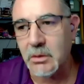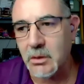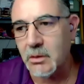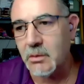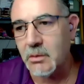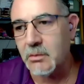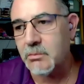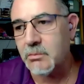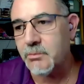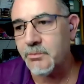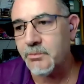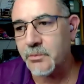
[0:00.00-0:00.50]

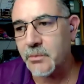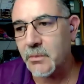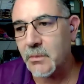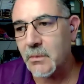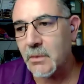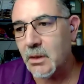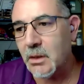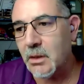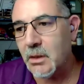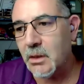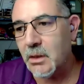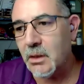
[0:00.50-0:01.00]

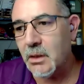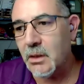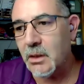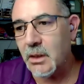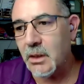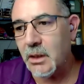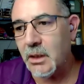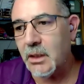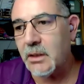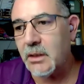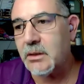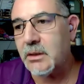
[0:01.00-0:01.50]

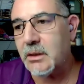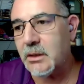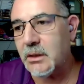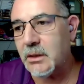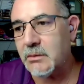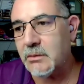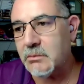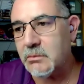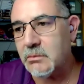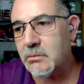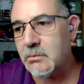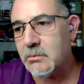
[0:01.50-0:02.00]
and
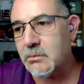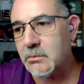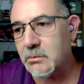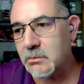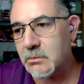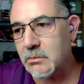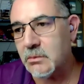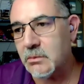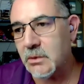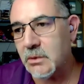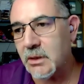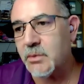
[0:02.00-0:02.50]
he
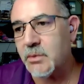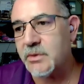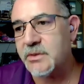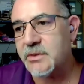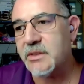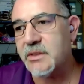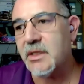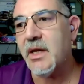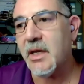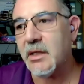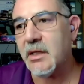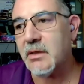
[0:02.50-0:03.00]

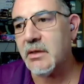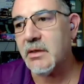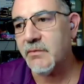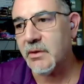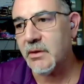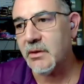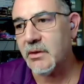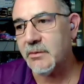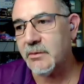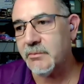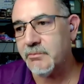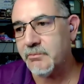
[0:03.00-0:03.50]
was the head
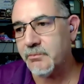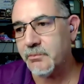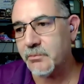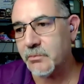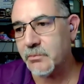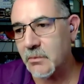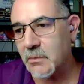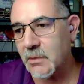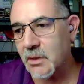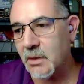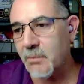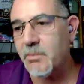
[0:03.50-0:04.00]
of
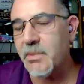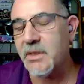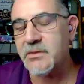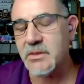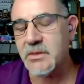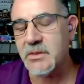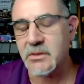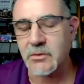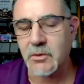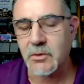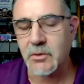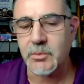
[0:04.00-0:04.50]
a
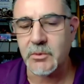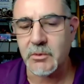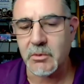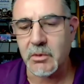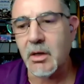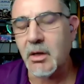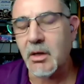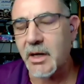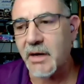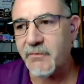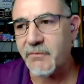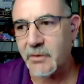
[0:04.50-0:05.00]
business group. They
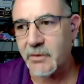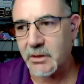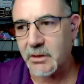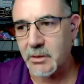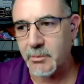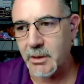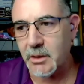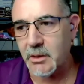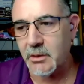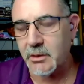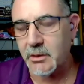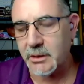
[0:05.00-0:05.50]
were all
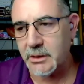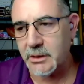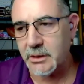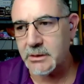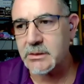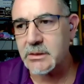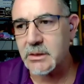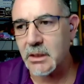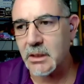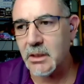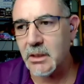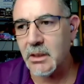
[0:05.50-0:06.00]
African
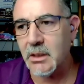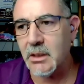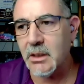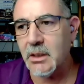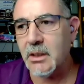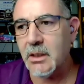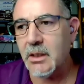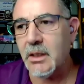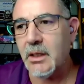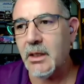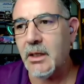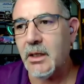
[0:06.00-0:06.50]
Americans,
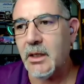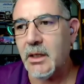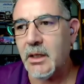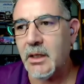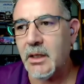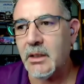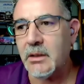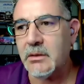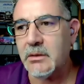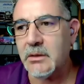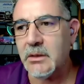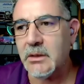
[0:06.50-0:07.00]

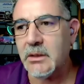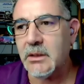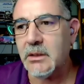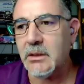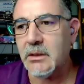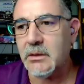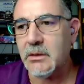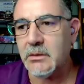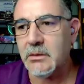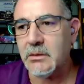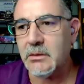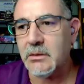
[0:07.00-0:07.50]
and
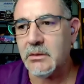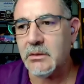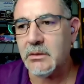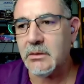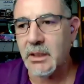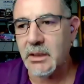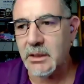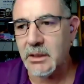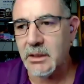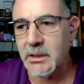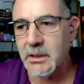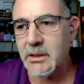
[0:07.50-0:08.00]
he
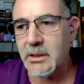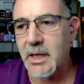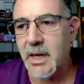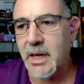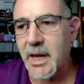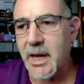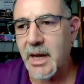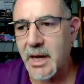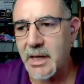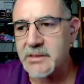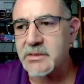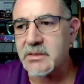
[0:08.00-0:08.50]

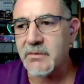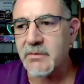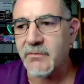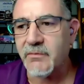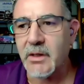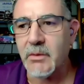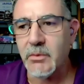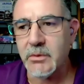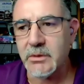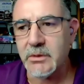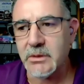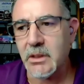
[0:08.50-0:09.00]
asked
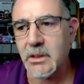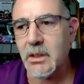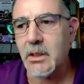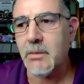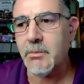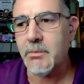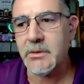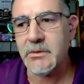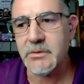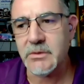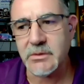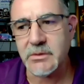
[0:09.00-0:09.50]
if I would
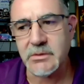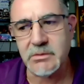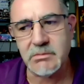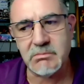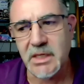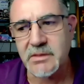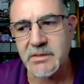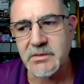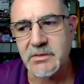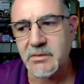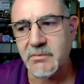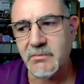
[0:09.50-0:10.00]
come and
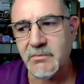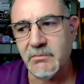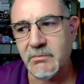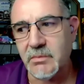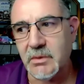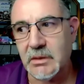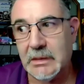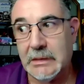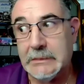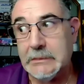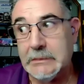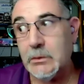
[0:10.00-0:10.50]
just test
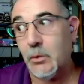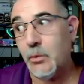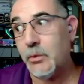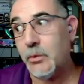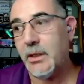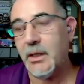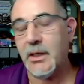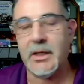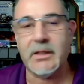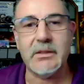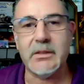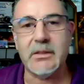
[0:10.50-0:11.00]
them, and I said,
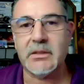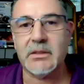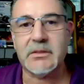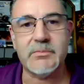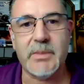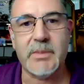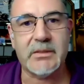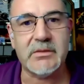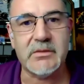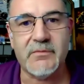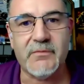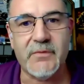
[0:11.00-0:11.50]
okay. I didn't
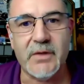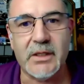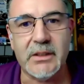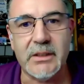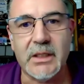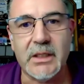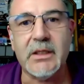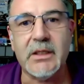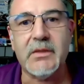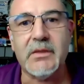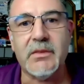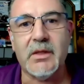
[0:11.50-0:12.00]
expect to
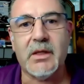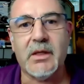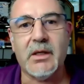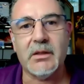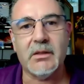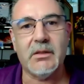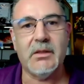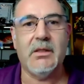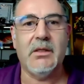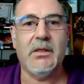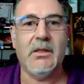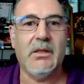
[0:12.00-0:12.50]
find
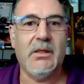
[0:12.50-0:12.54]
anything.